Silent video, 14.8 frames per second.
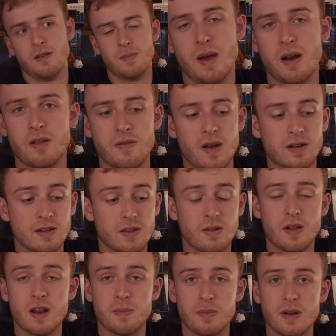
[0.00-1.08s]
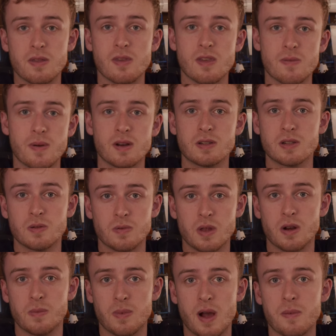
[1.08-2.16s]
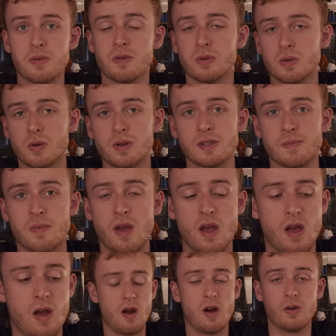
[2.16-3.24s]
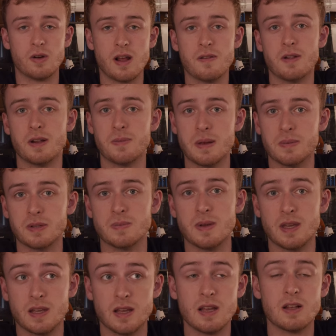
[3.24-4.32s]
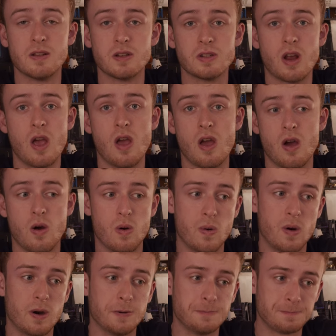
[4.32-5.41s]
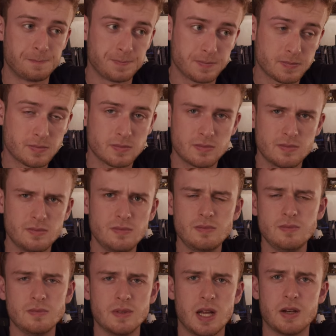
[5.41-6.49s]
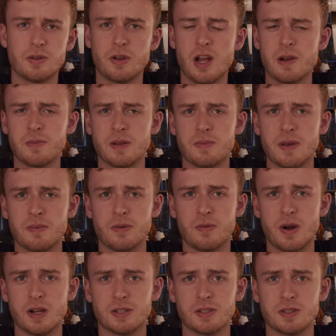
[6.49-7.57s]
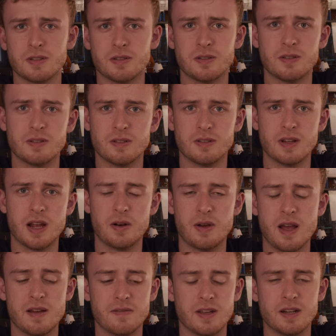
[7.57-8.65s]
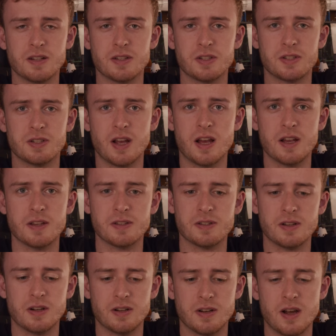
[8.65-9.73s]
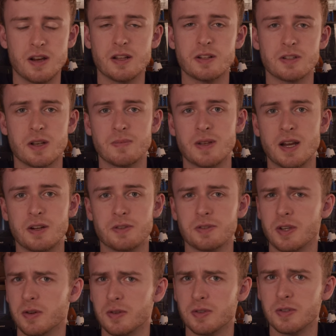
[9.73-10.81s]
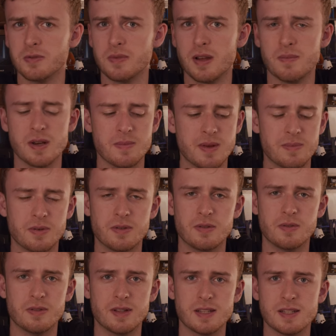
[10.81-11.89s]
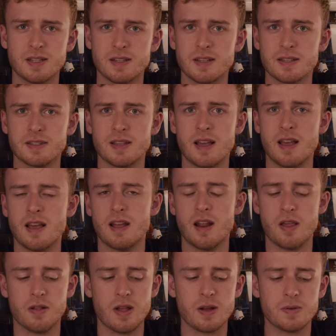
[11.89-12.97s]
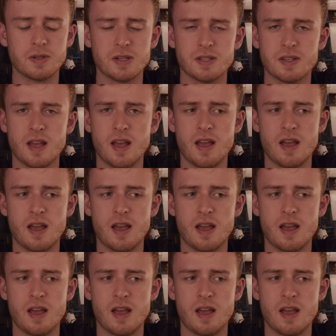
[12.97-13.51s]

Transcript: matter of fact, is a lot of places, especially that are popular tourism, are going to have a lot of people speaking English. Or I don't know how many people watch I don't have English, uh, non-English subtitles, so I would assume not many people listen to this in other languages.